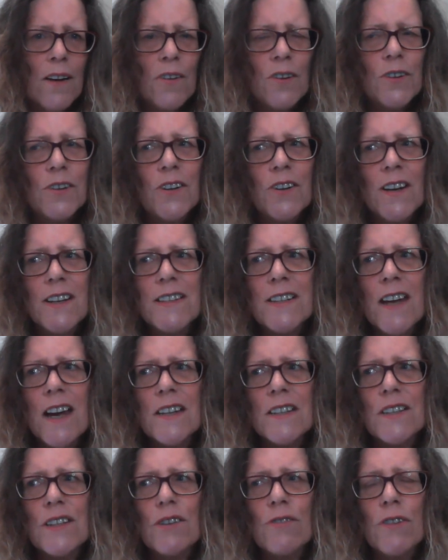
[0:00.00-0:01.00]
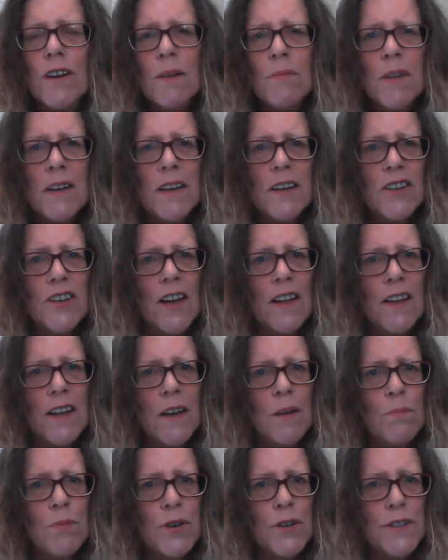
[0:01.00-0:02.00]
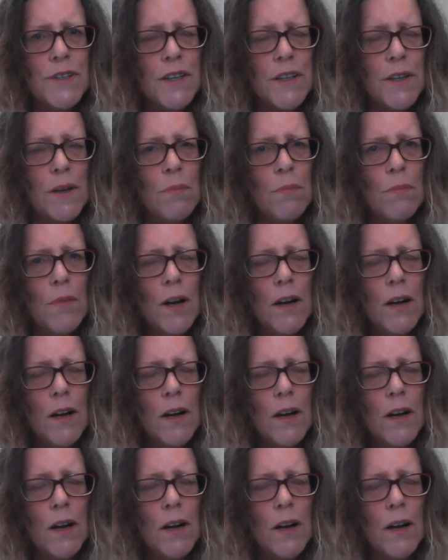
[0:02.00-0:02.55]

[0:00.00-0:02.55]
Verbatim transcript: Or did I start screaming and yelling abuse at them?